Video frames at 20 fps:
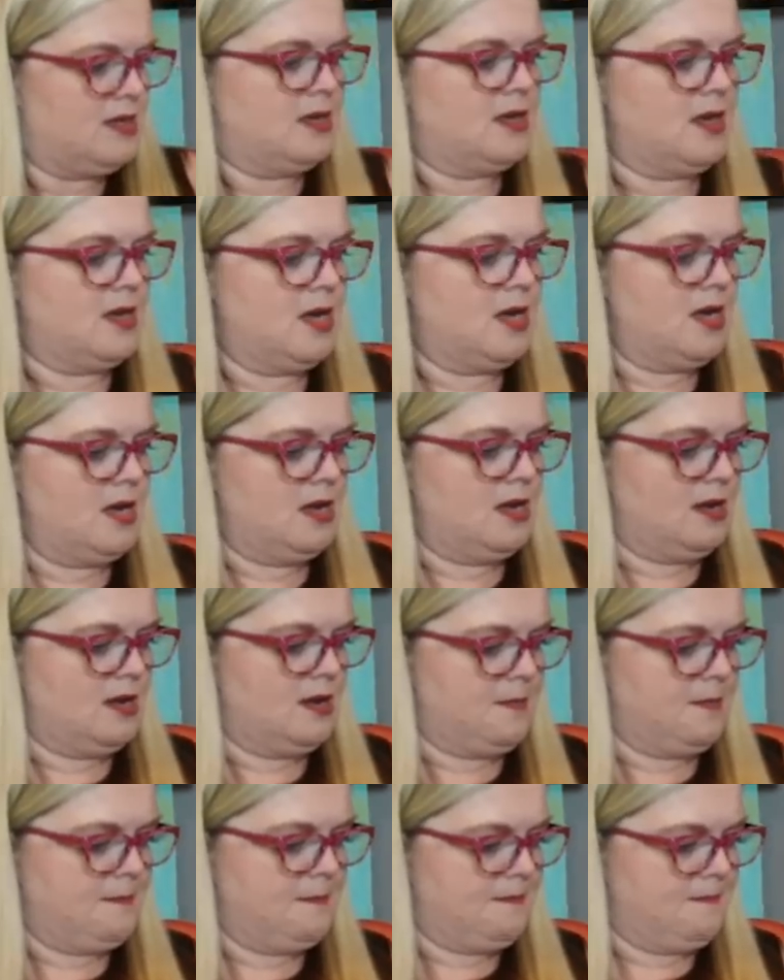
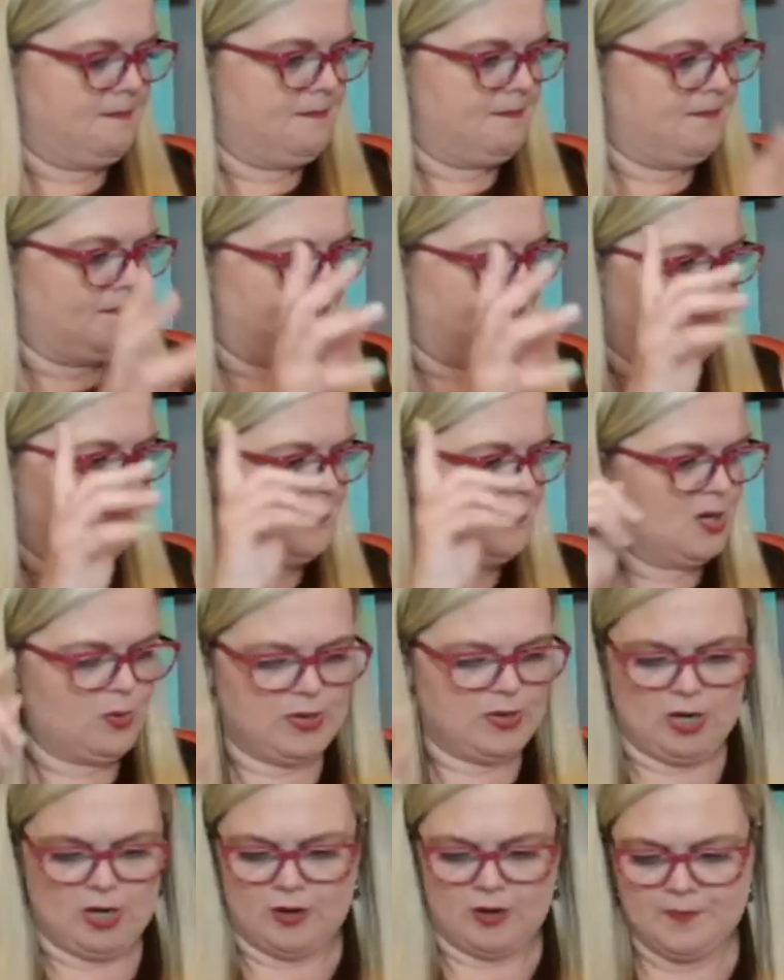Um, there we
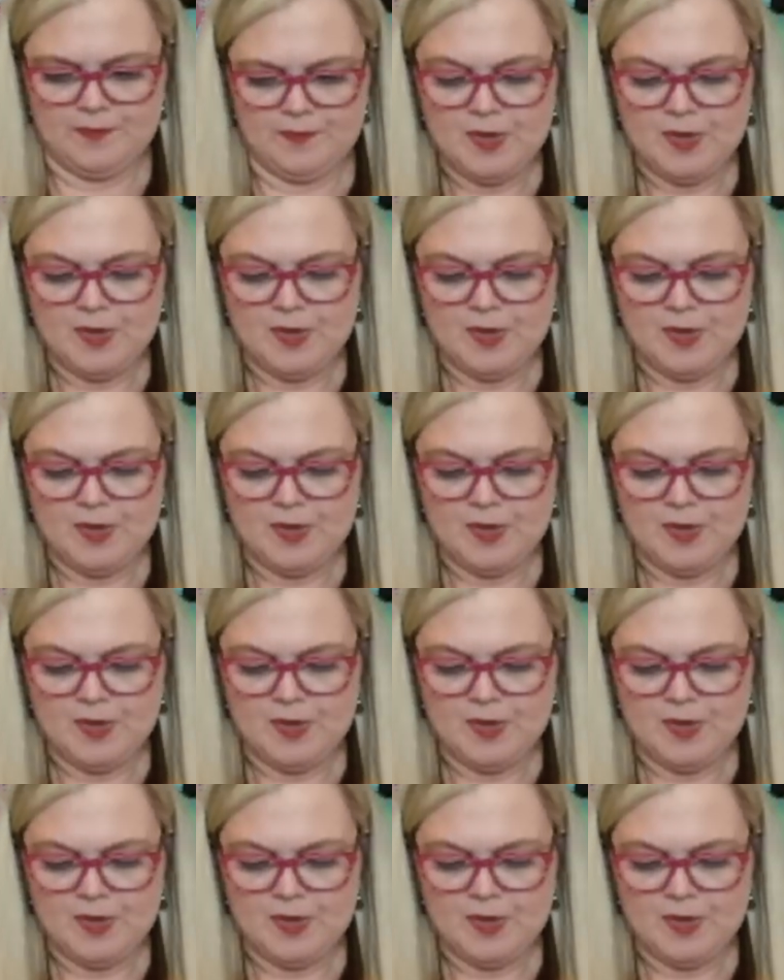are.